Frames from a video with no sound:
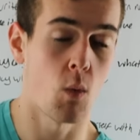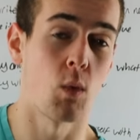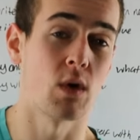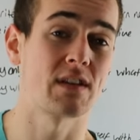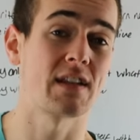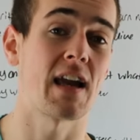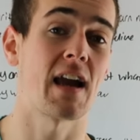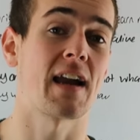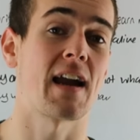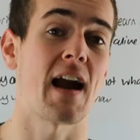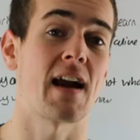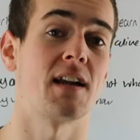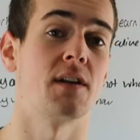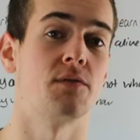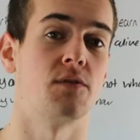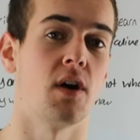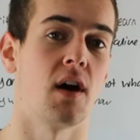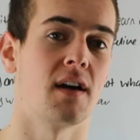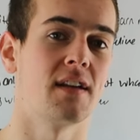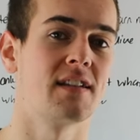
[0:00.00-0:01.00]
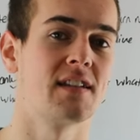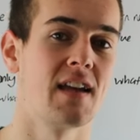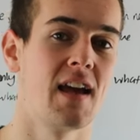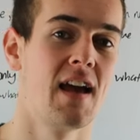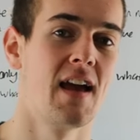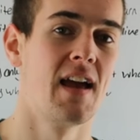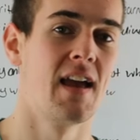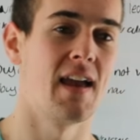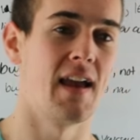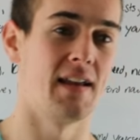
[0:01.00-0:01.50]
What that kind of does
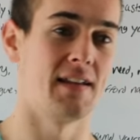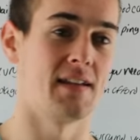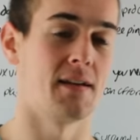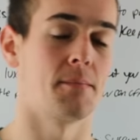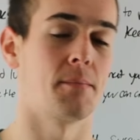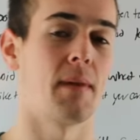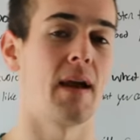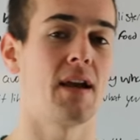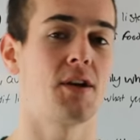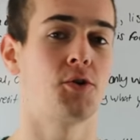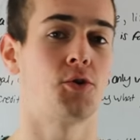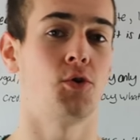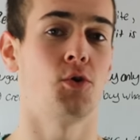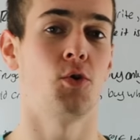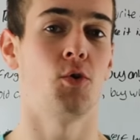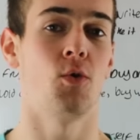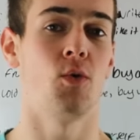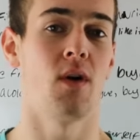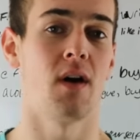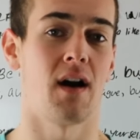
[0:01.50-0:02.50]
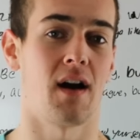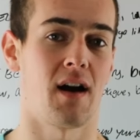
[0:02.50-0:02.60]
is it makes you,